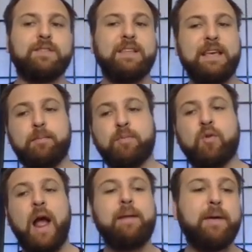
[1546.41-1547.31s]
the
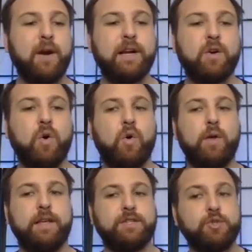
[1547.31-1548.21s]
primary goal
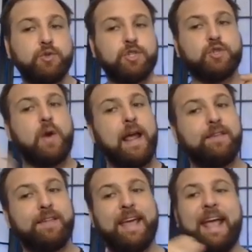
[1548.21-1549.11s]
is to strike
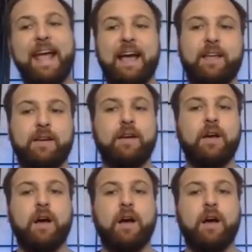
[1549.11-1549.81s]
the hand